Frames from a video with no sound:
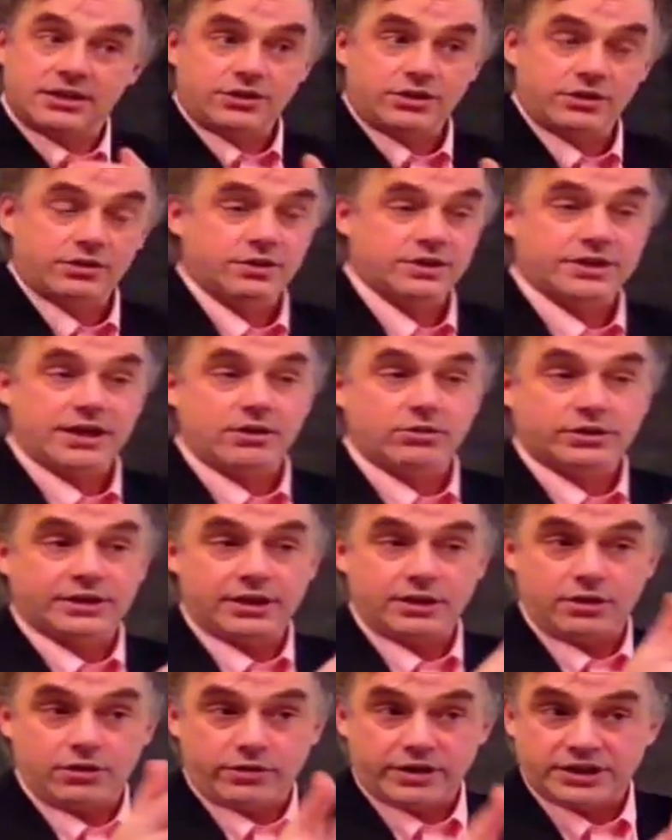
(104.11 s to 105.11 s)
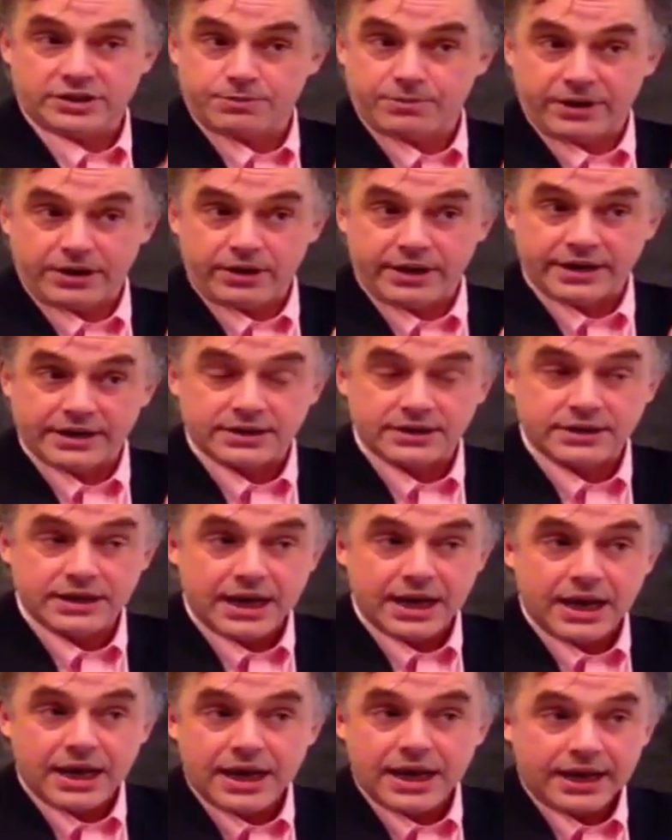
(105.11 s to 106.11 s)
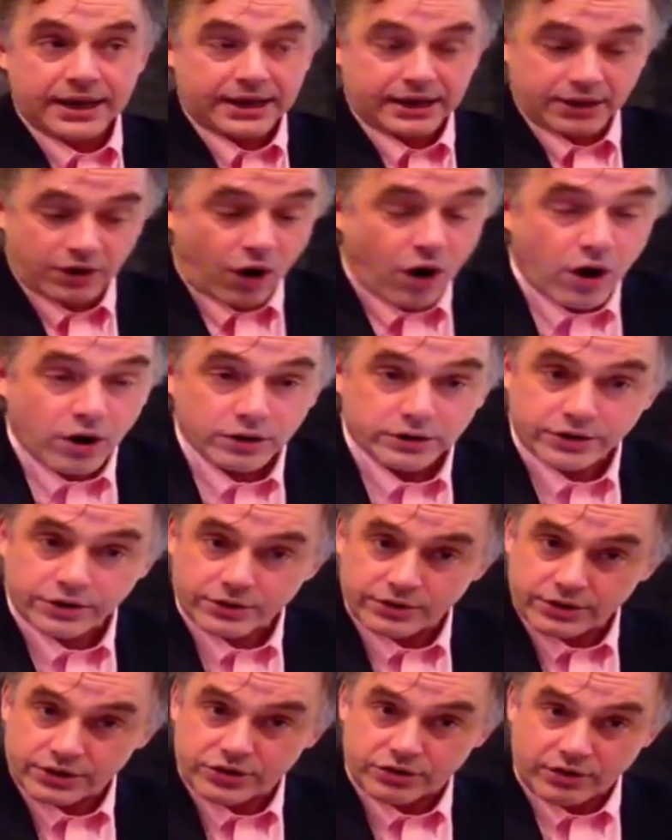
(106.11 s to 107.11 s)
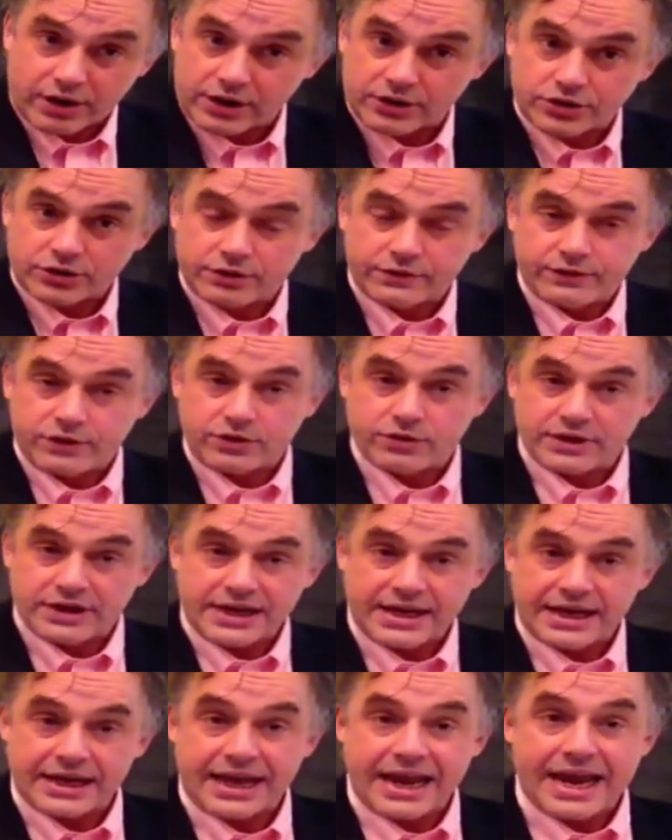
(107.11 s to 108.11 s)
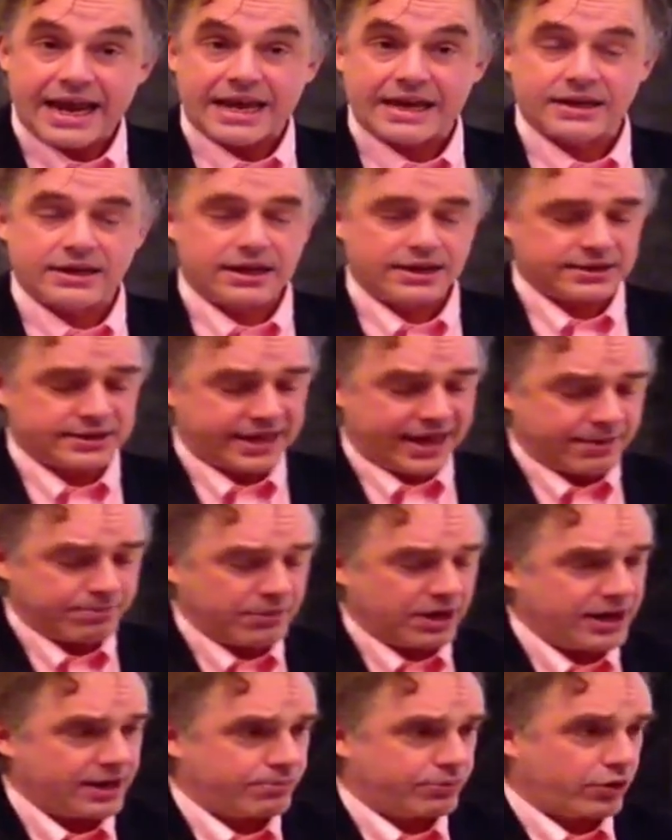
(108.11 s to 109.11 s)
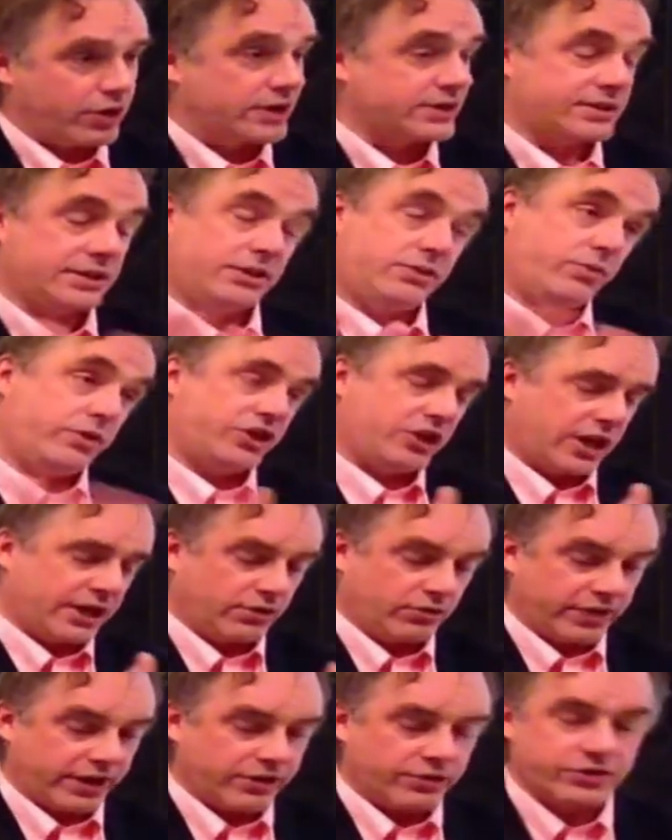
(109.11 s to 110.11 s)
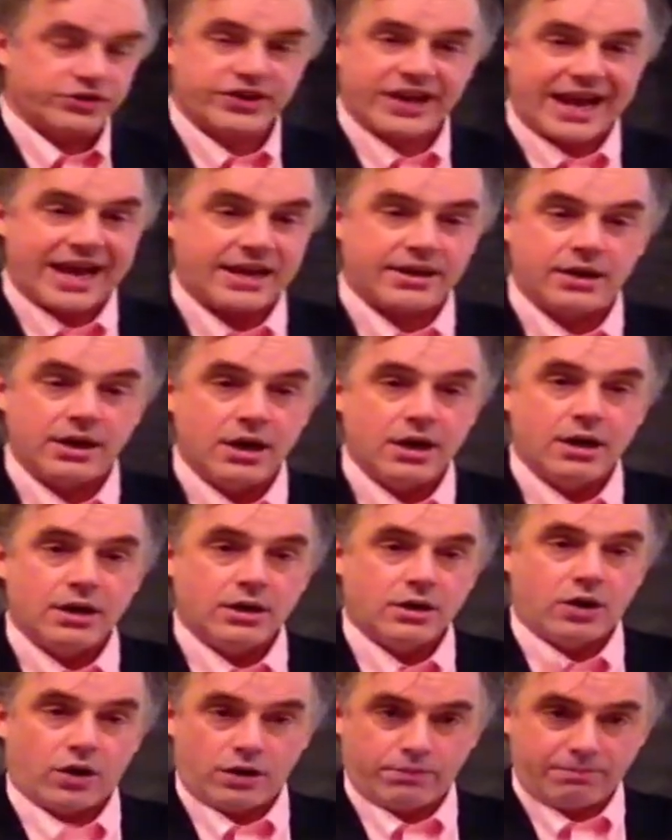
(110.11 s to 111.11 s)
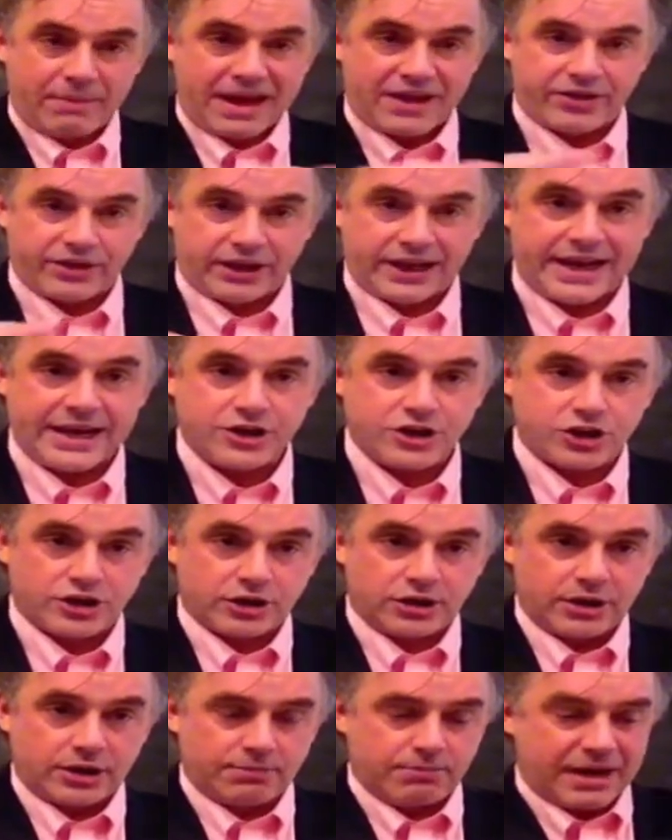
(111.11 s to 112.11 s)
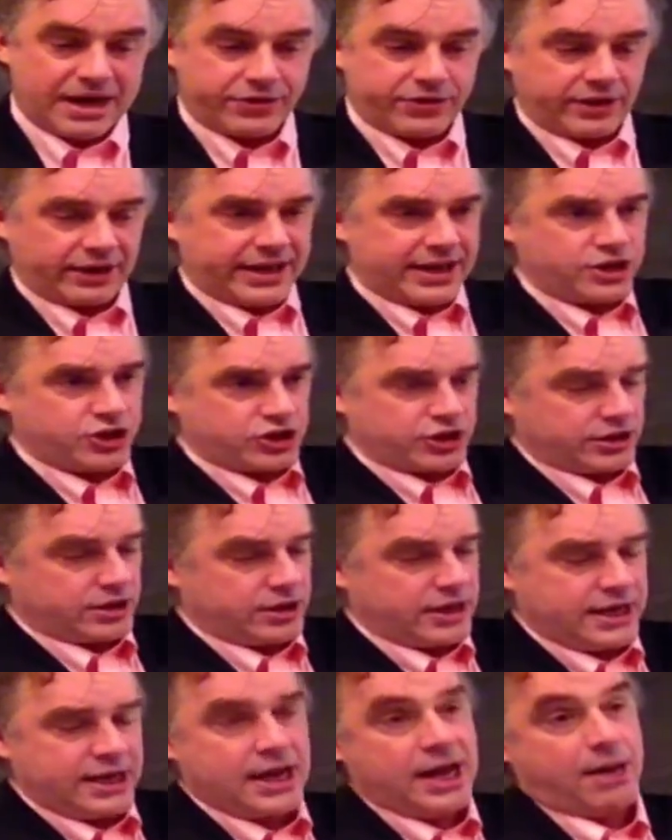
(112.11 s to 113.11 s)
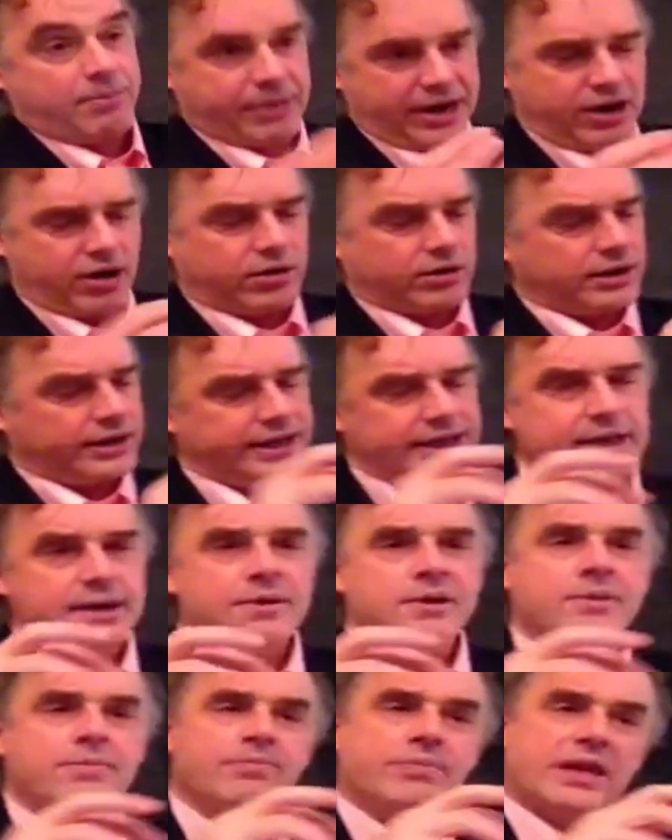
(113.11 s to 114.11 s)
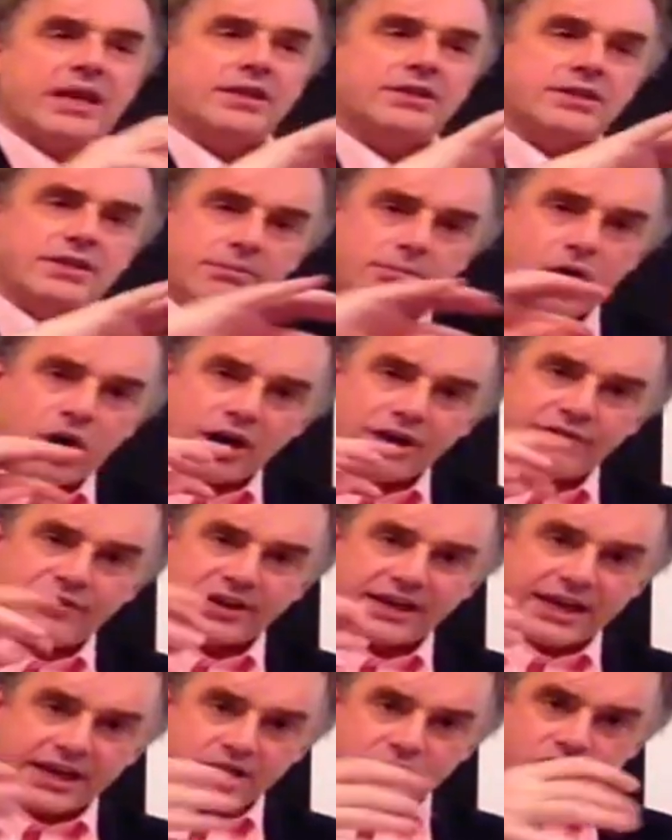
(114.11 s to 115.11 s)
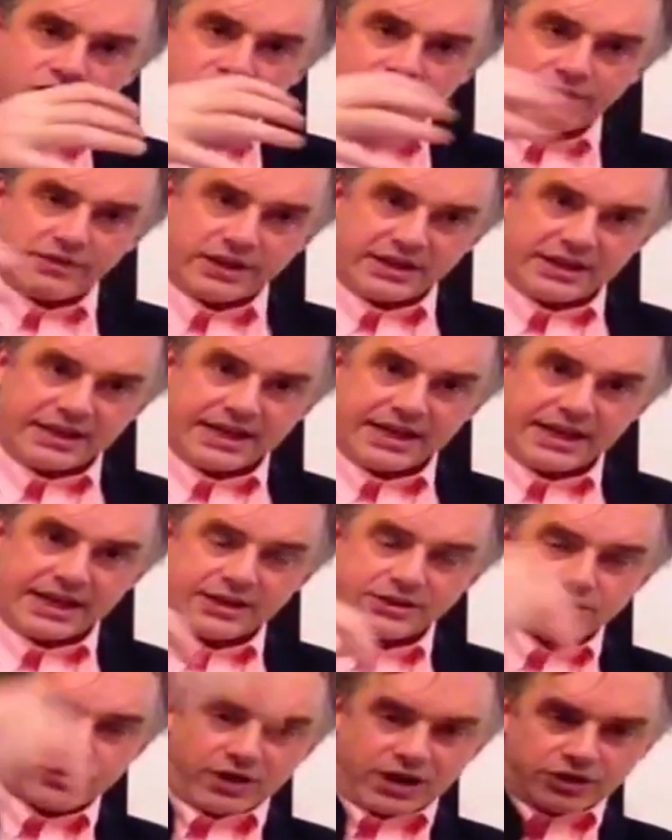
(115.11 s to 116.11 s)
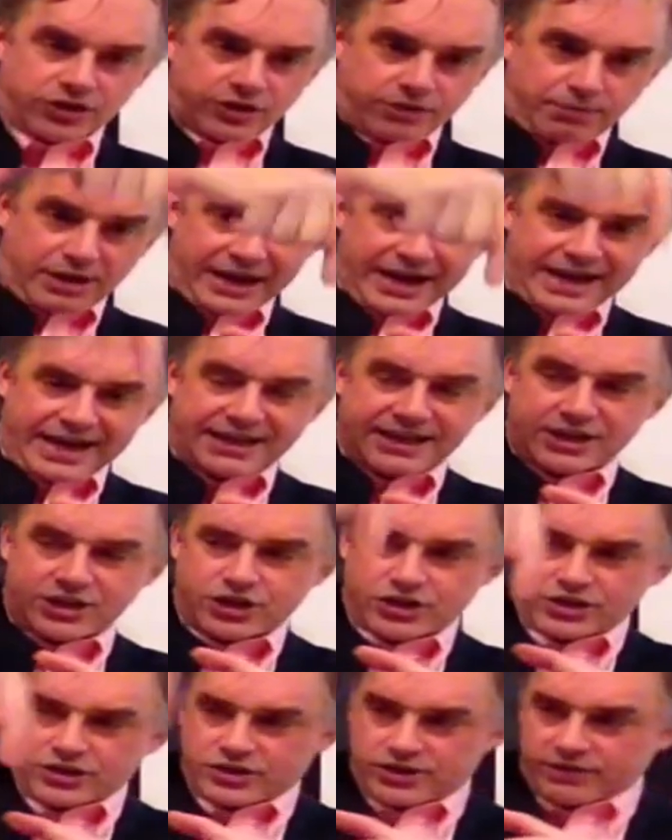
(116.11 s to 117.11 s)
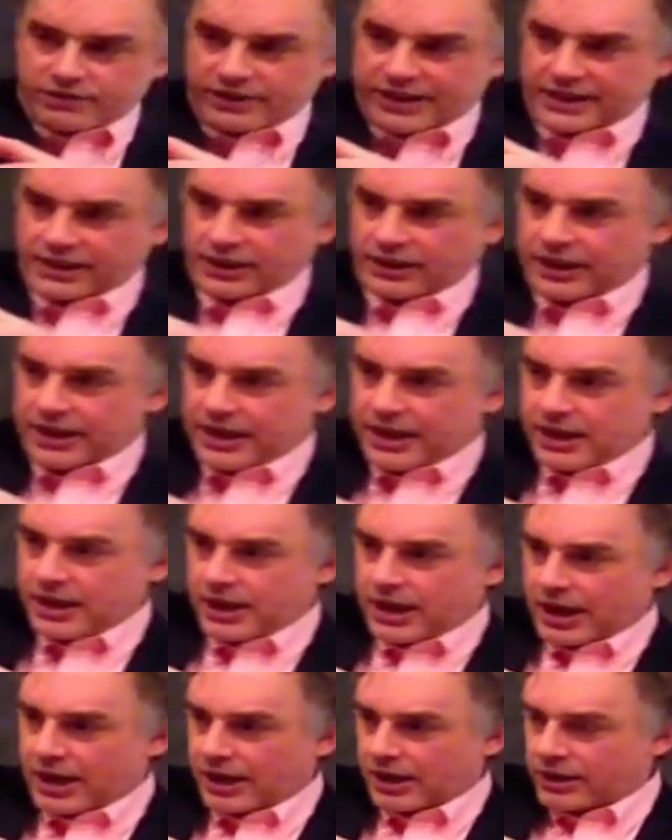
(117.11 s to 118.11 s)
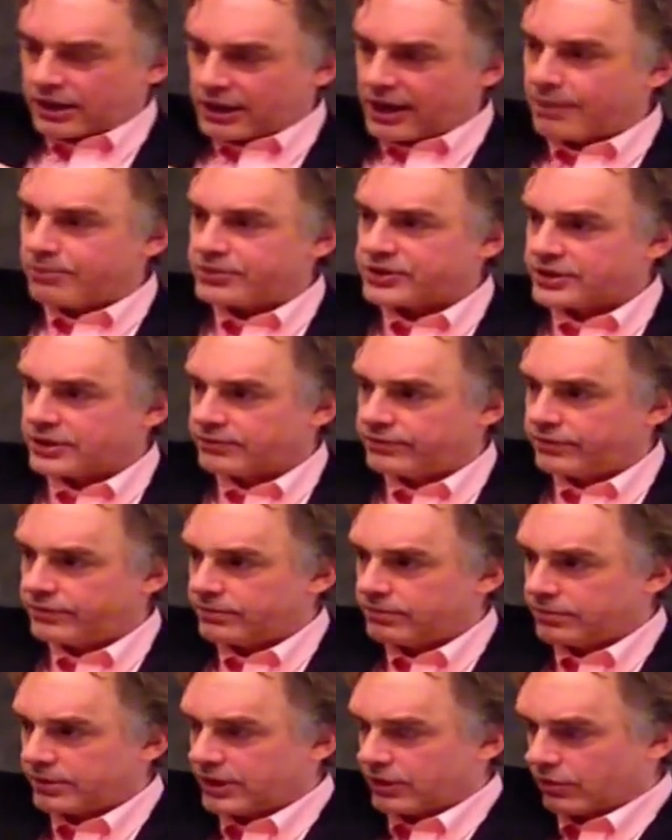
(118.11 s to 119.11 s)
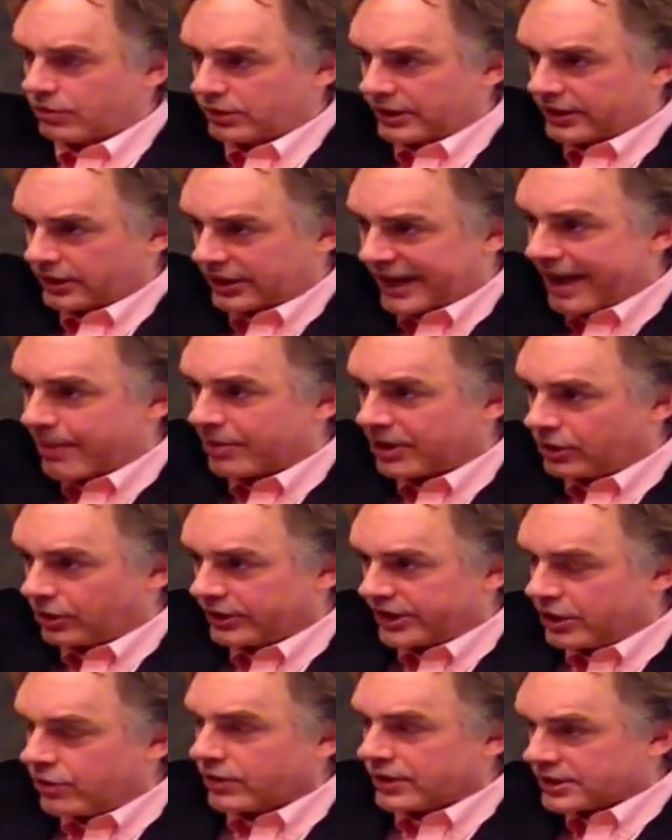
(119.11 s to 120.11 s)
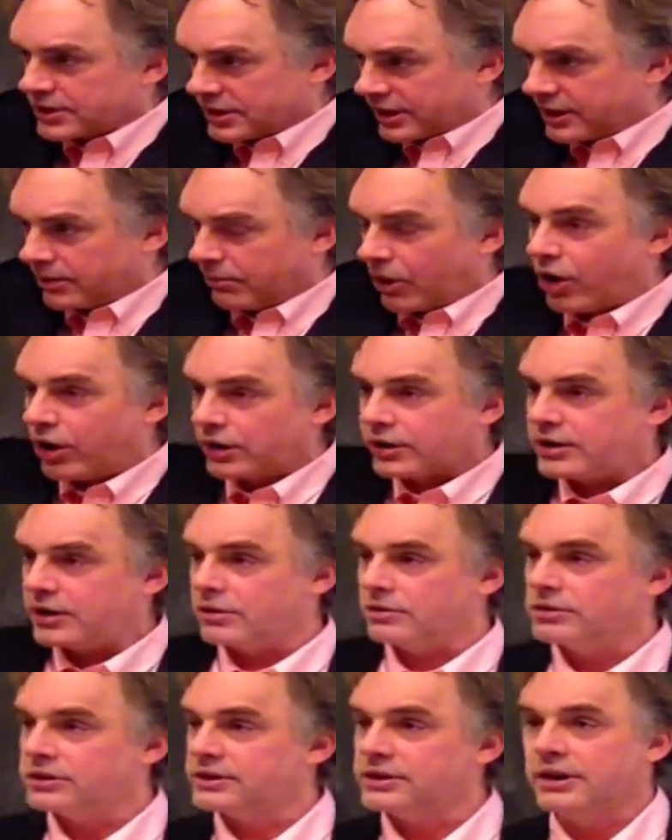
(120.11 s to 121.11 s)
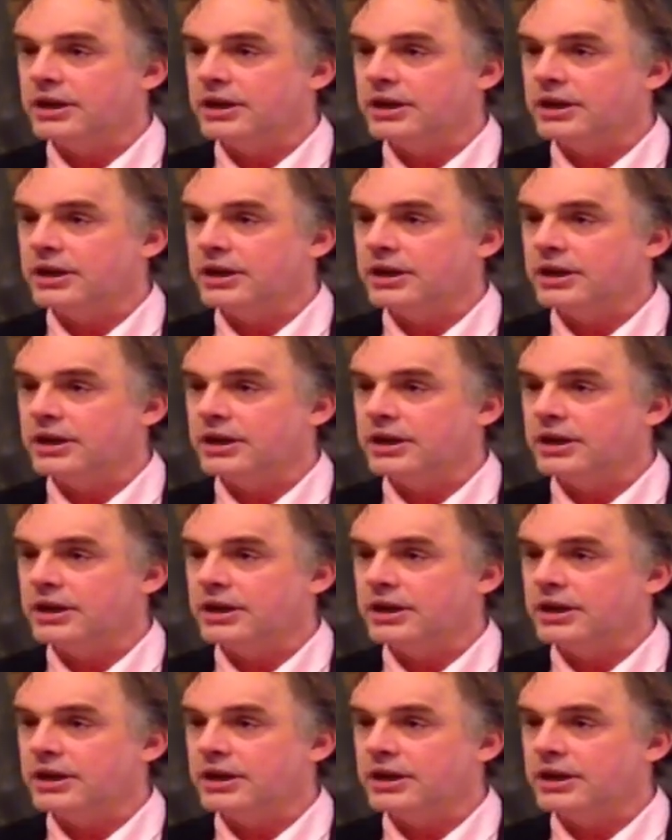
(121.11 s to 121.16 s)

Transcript: It turns out that your experience can alter the structure of your D N A. It does that by a process which I don't understand called methylation. And methylation, apparently, is the modification of the D N A structure by additions of little uh, clumps of, you know, little chemical units, little molecules.